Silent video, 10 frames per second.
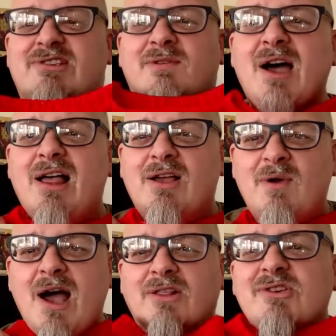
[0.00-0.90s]
quite
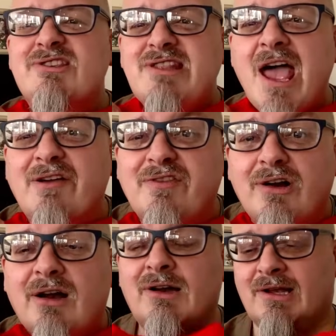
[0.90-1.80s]
a loose neck for
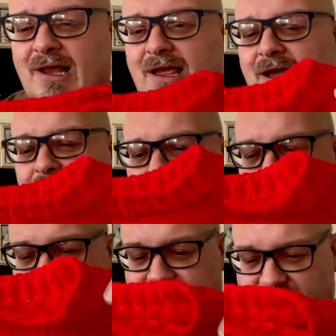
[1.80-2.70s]
her
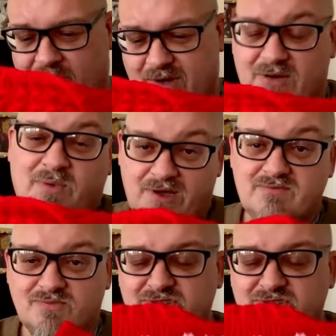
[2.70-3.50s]
when she